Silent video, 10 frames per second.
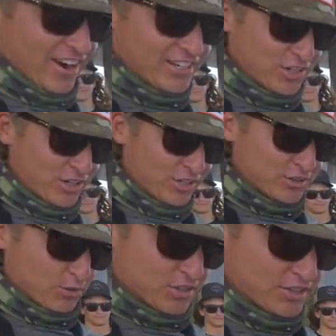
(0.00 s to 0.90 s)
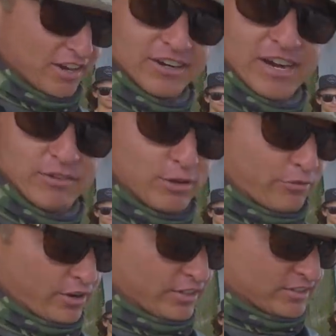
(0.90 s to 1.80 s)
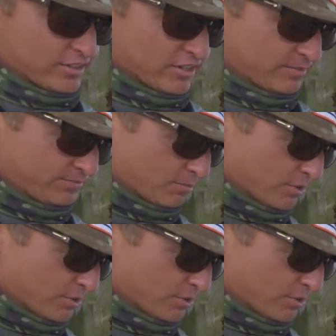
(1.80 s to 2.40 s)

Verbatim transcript: all right, y'all, so we're just out here having a little fun in the sun.